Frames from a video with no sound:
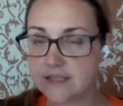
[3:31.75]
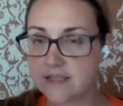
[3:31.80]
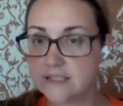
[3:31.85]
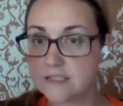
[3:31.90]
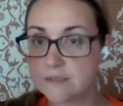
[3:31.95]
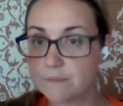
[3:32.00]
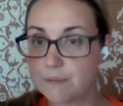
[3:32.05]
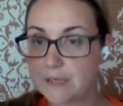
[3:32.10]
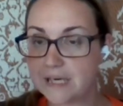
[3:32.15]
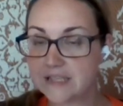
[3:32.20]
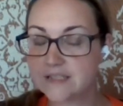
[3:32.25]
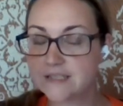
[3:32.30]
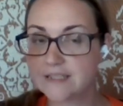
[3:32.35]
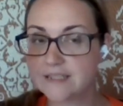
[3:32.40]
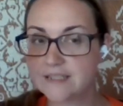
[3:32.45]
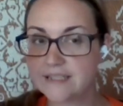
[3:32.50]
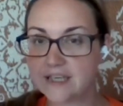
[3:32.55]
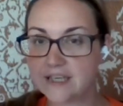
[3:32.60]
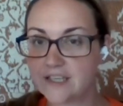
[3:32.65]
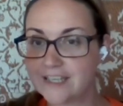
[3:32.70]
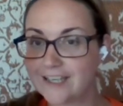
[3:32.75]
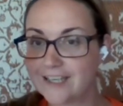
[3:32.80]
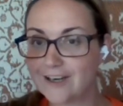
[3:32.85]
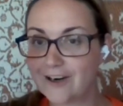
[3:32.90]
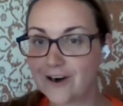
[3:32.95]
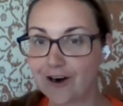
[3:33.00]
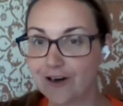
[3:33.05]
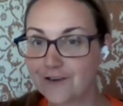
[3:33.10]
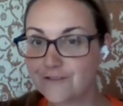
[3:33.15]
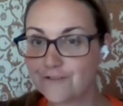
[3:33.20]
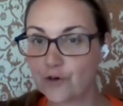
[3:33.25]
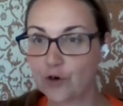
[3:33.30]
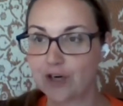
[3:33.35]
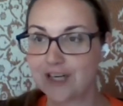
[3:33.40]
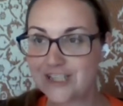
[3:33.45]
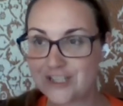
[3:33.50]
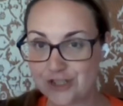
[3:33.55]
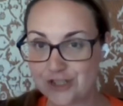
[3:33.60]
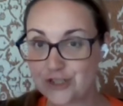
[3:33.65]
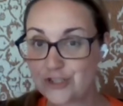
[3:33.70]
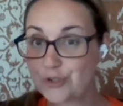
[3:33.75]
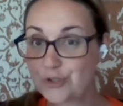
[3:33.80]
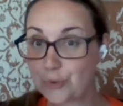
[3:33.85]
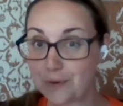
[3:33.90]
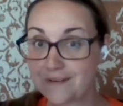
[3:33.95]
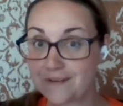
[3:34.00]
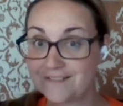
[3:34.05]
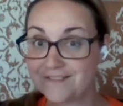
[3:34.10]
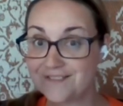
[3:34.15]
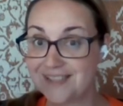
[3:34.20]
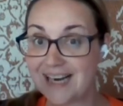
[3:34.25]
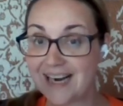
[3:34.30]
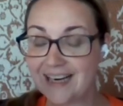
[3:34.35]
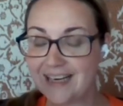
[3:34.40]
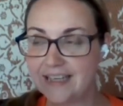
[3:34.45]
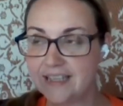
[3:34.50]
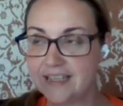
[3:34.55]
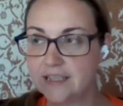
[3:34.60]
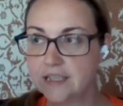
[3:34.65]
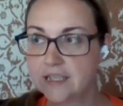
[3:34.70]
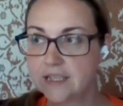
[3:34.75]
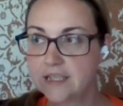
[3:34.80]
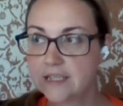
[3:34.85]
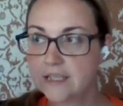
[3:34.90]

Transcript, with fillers: this pescatarian carnivore-ish sort of diet